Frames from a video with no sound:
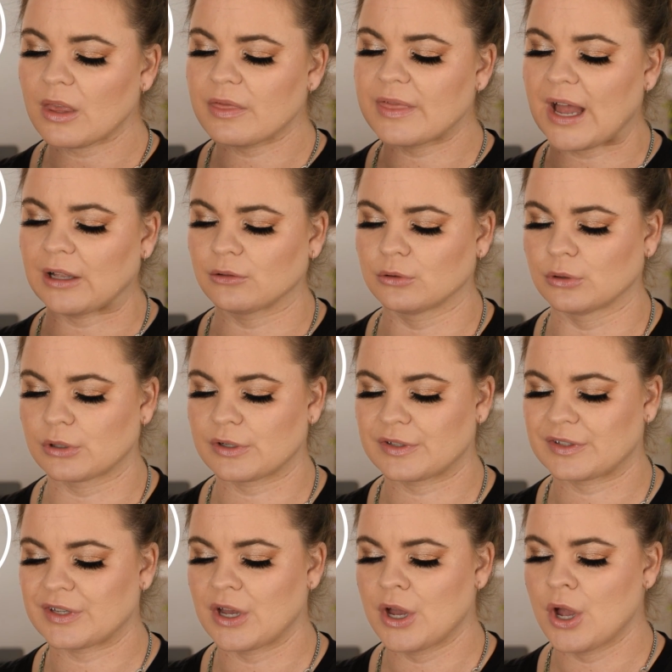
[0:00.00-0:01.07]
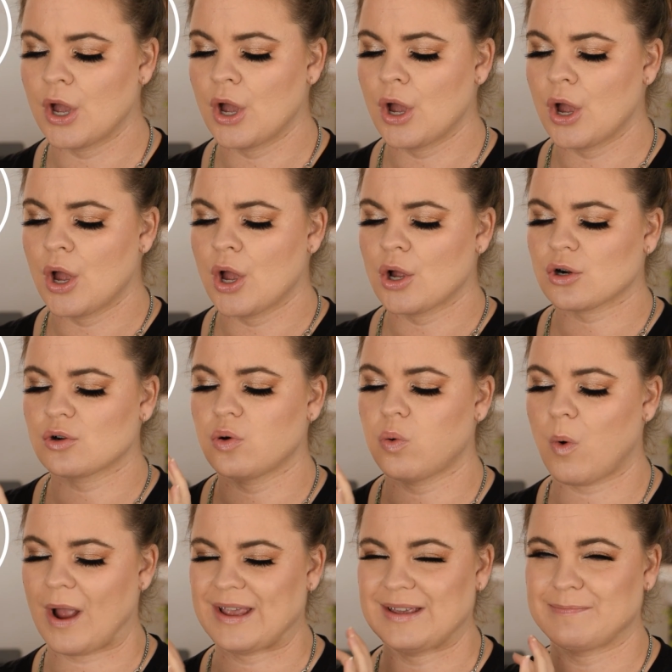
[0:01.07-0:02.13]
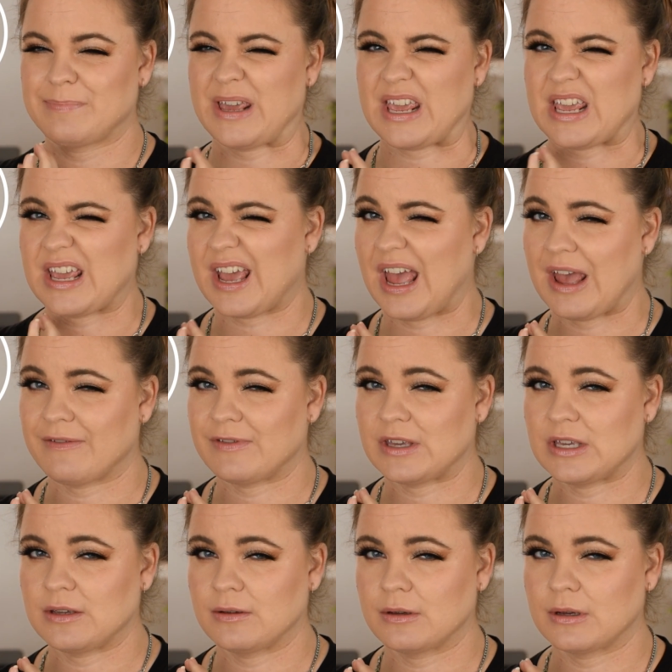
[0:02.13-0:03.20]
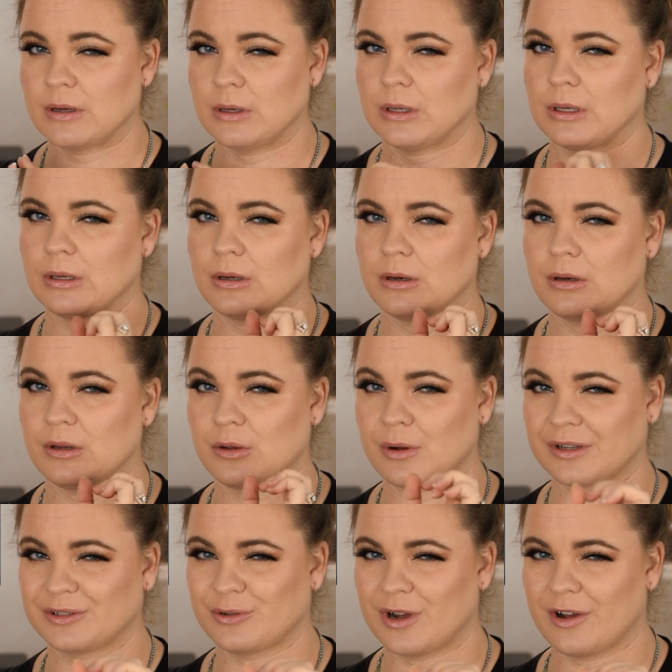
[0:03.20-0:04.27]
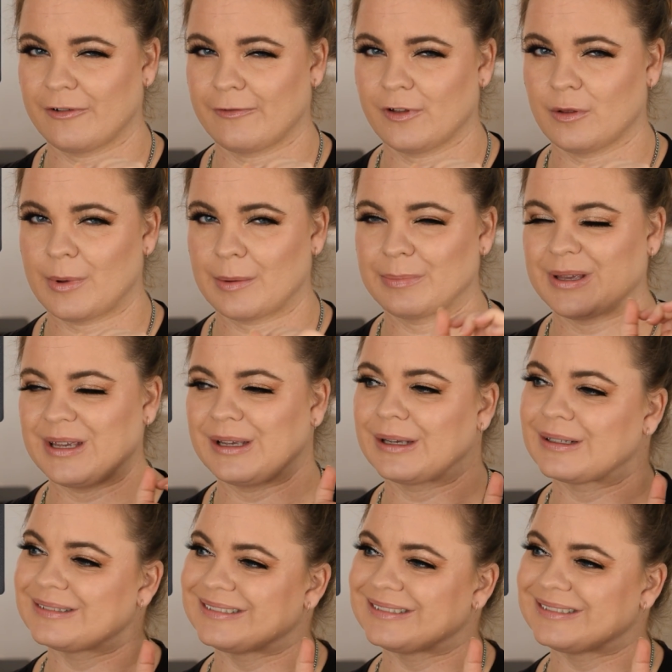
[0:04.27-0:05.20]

that looks quite pink heavy, and you guys know how I feel about pink.